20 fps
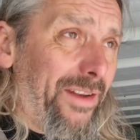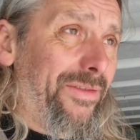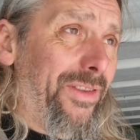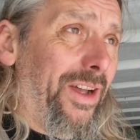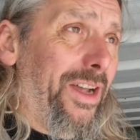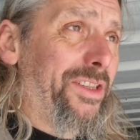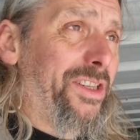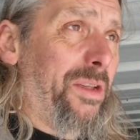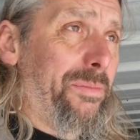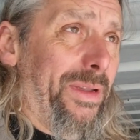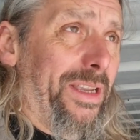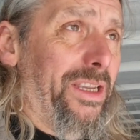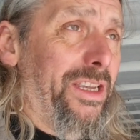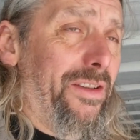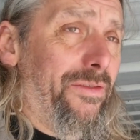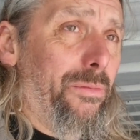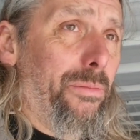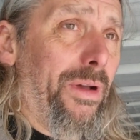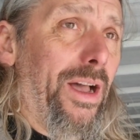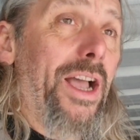advice I've been
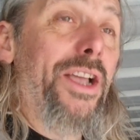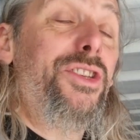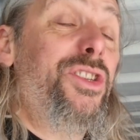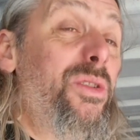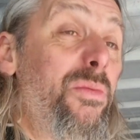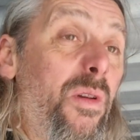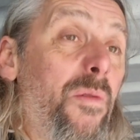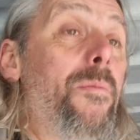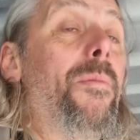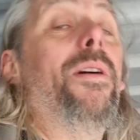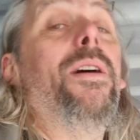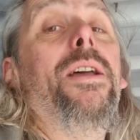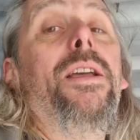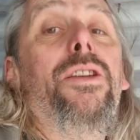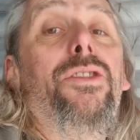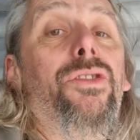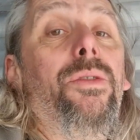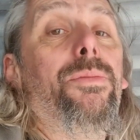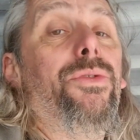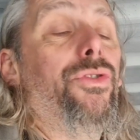given by some of
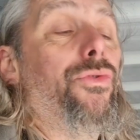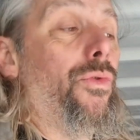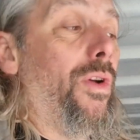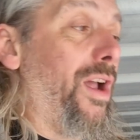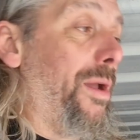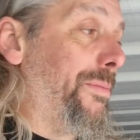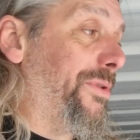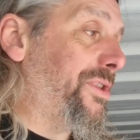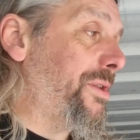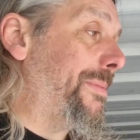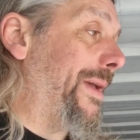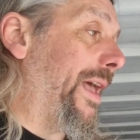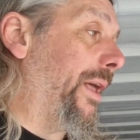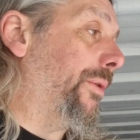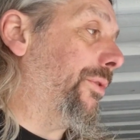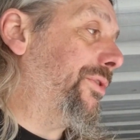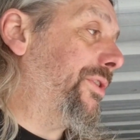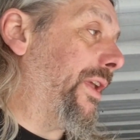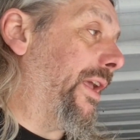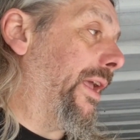my subscribers
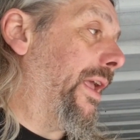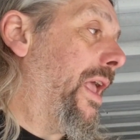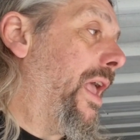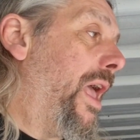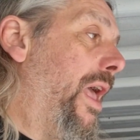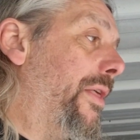about uh,